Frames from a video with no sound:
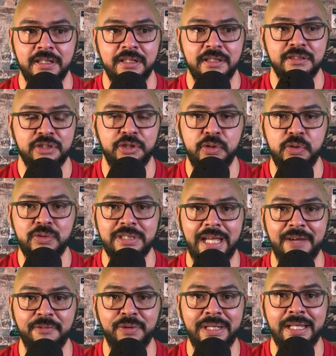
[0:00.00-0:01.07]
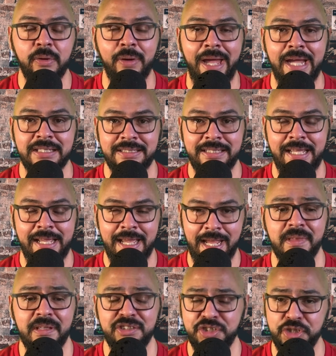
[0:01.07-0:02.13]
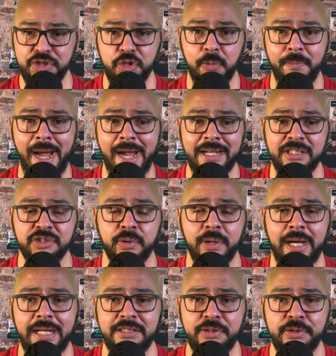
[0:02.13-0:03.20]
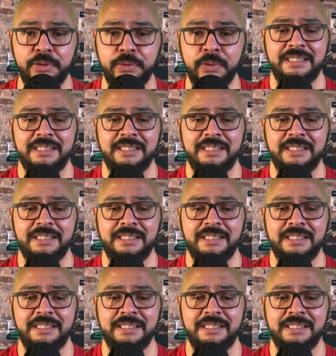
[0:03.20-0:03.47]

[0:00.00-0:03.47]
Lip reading: to use every legal action they can should Joe Biden try to